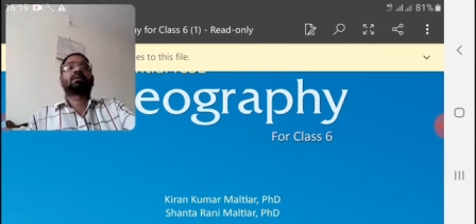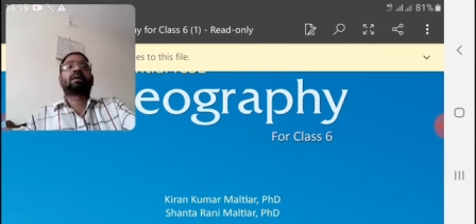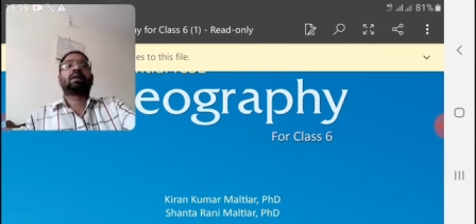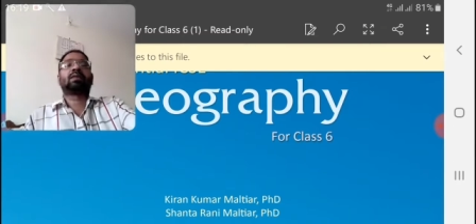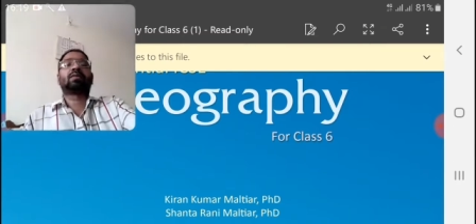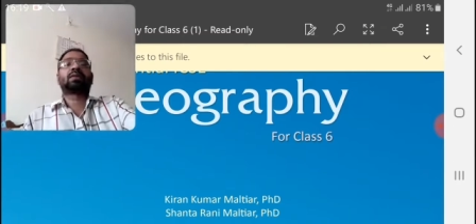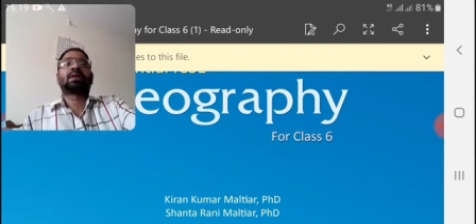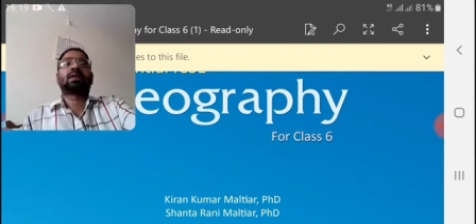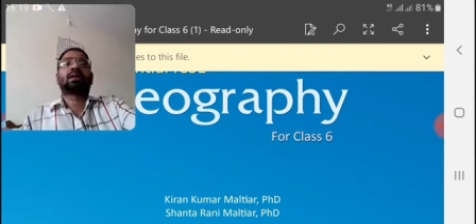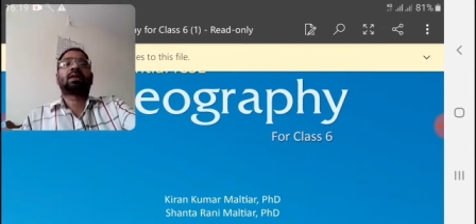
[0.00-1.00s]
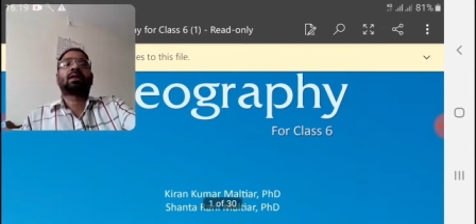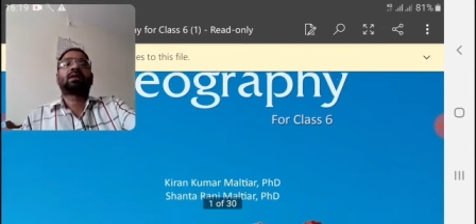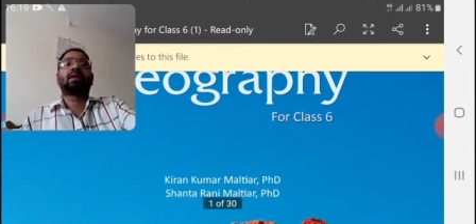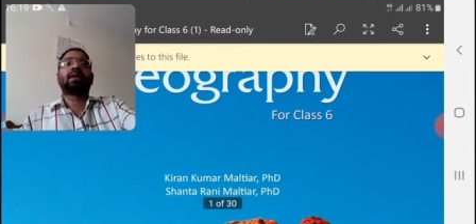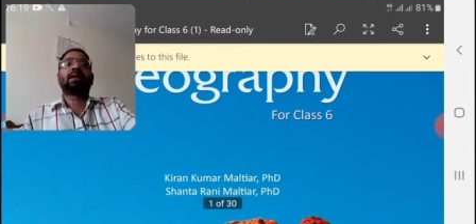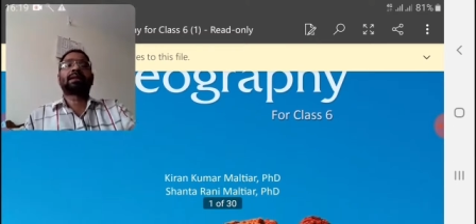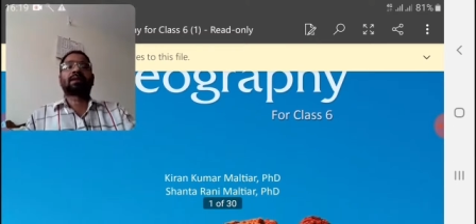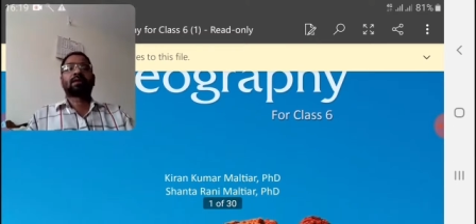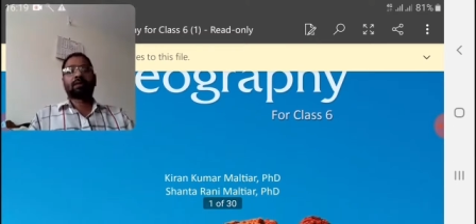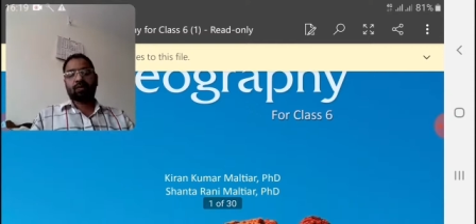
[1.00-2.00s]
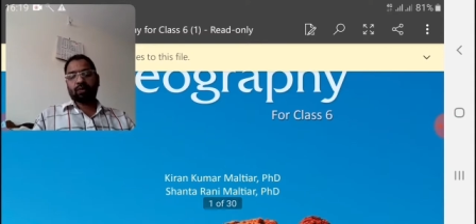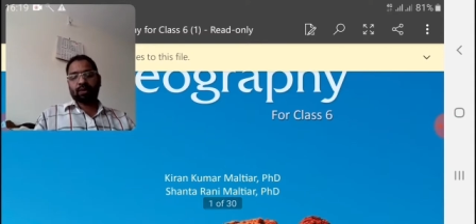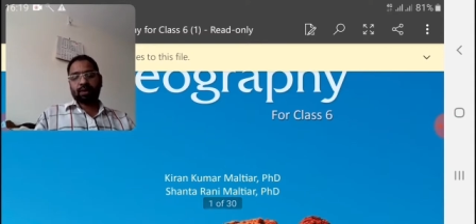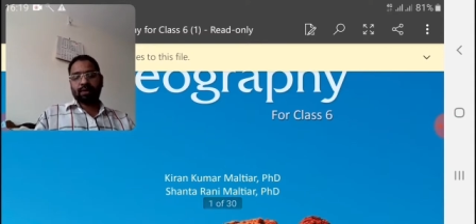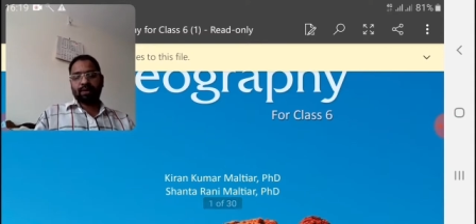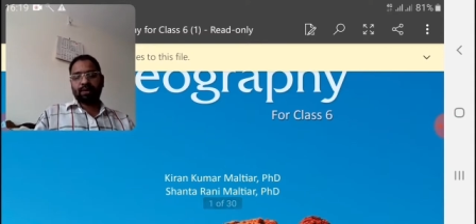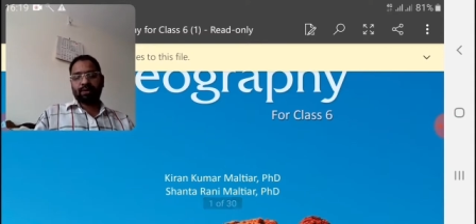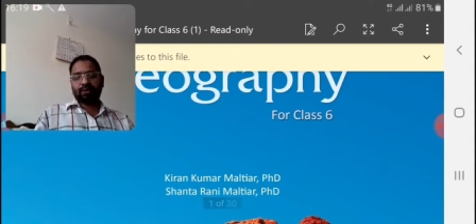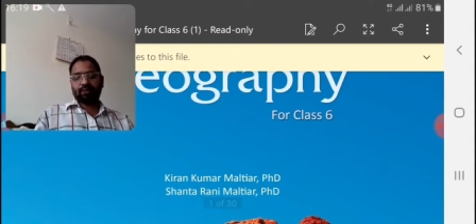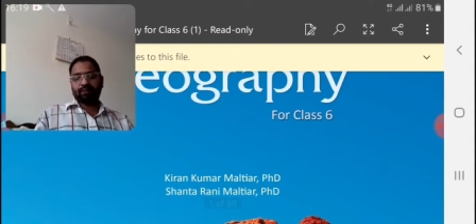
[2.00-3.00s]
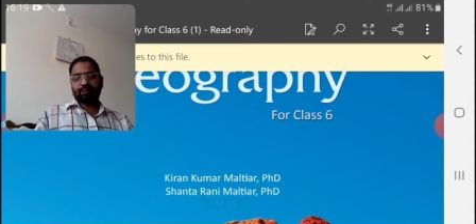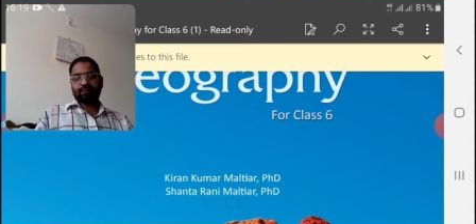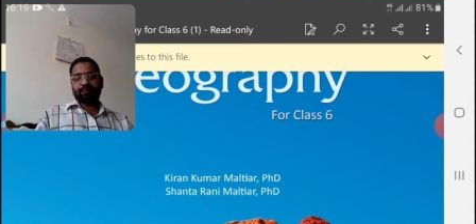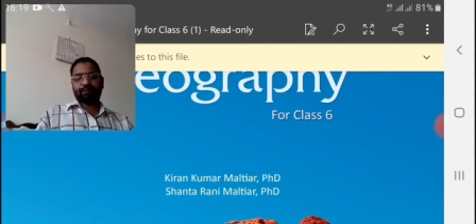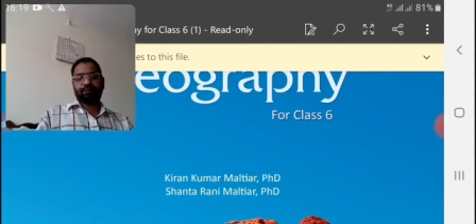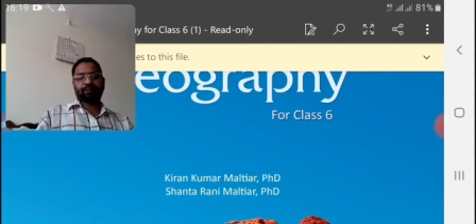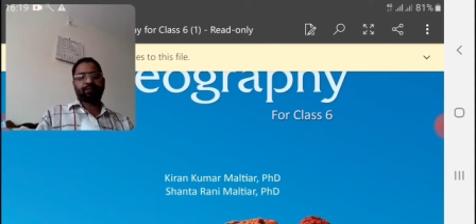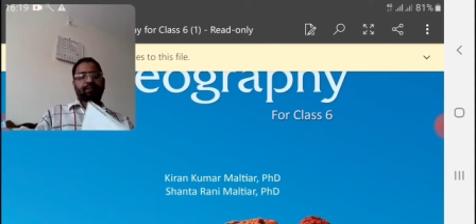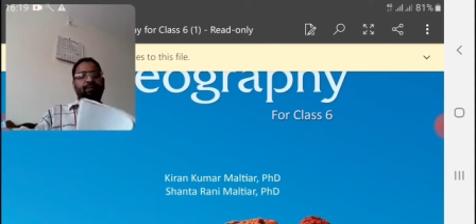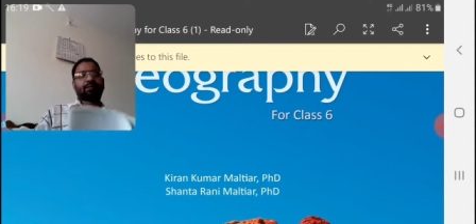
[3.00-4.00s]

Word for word: three question uh, three lessons question answers too. Mm.